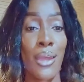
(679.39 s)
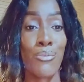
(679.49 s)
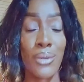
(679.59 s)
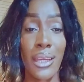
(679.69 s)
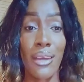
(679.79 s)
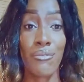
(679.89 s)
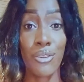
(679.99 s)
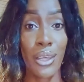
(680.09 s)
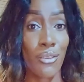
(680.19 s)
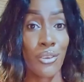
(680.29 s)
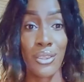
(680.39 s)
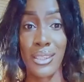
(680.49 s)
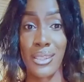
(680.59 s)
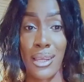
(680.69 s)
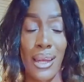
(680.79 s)
I really advocate for
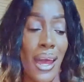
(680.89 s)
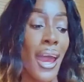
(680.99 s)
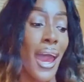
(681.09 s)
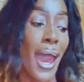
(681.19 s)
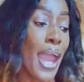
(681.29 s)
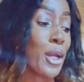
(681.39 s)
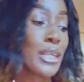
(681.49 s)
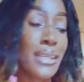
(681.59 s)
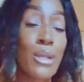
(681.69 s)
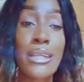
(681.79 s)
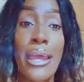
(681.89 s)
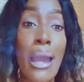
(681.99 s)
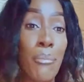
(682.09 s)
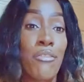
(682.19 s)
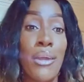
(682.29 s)
this seller. I know it sounds like
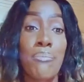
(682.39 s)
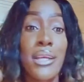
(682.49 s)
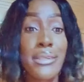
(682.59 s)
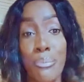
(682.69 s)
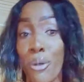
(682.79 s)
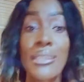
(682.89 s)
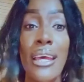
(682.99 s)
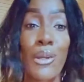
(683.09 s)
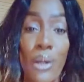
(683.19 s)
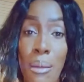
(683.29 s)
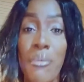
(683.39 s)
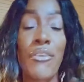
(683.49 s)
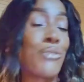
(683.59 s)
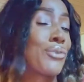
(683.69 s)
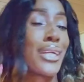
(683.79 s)
I'm even being sponsored or I'm
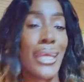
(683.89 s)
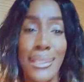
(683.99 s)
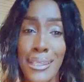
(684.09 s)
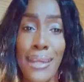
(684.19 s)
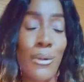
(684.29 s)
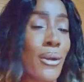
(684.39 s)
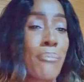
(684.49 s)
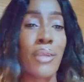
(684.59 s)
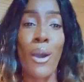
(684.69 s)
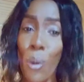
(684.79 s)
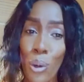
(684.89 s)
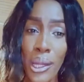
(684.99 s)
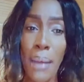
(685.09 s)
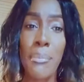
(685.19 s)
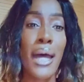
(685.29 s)
even related or I'm the
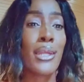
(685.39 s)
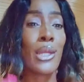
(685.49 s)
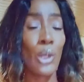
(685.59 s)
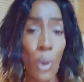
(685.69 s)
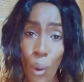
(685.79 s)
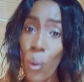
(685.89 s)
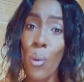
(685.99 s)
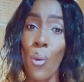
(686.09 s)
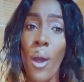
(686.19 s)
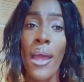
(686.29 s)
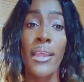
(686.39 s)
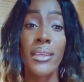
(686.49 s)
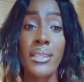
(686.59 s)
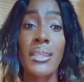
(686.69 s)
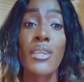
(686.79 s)
owner, but no,
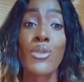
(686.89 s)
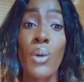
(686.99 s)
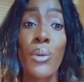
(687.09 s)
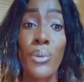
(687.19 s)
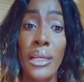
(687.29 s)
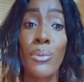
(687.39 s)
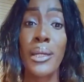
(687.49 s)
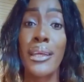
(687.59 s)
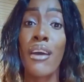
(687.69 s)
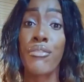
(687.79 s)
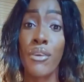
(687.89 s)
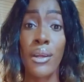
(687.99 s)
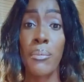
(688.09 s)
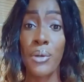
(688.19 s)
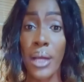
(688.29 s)
these things were really, really
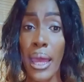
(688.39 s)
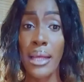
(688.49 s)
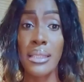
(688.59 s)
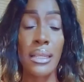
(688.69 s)
affordable, guys.